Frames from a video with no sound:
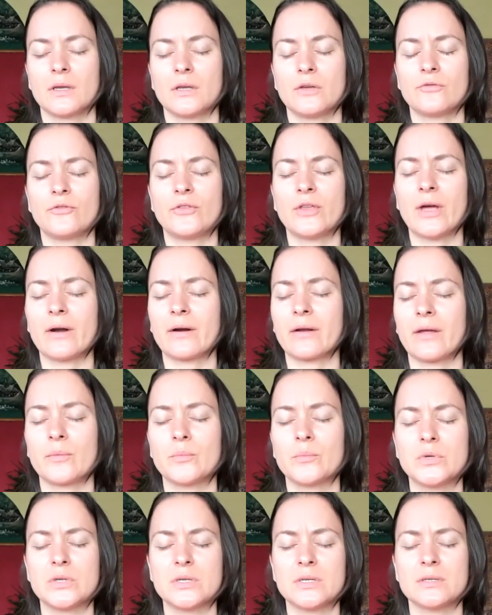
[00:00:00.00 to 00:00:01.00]
If there
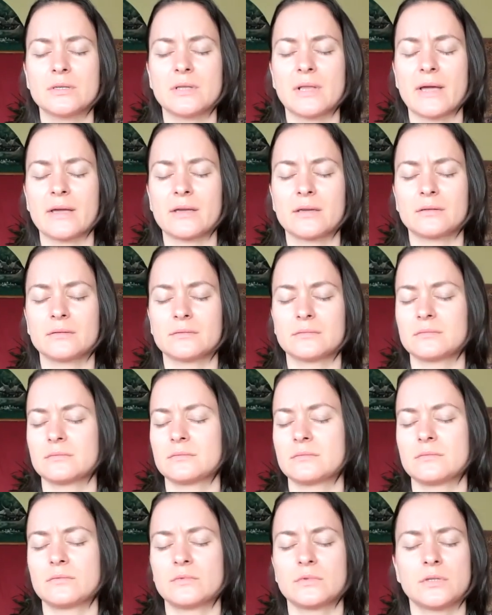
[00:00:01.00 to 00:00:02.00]
can be like,
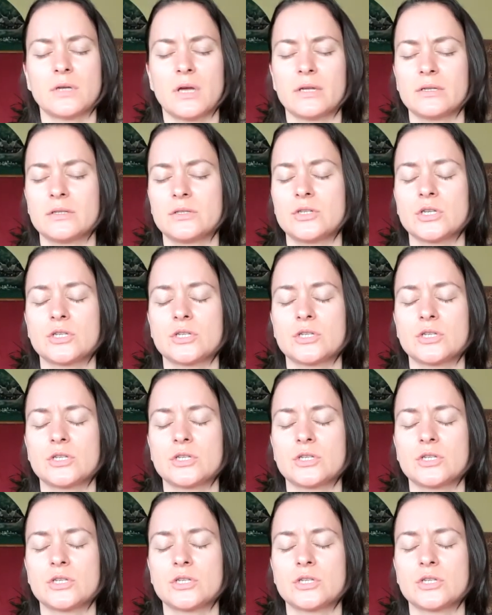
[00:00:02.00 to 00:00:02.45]
it's